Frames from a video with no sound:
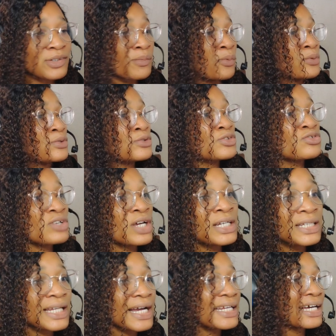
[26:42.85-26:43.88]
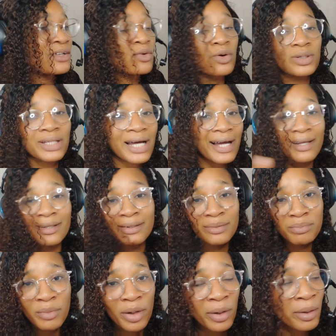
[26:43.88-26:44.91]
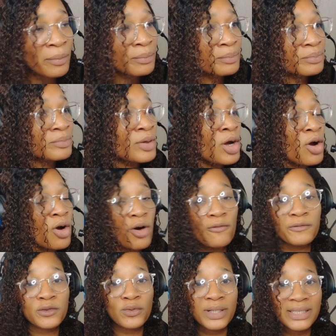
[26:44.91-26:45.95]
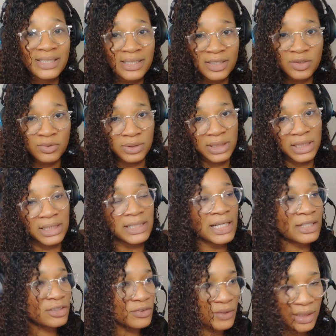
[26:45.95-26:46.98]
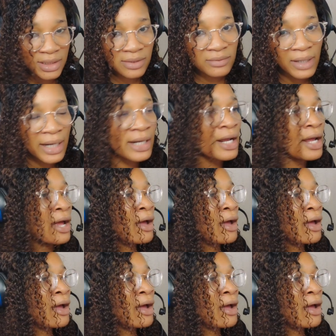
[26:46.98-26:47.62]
Some people use trend line and other confluences to take their trades, right?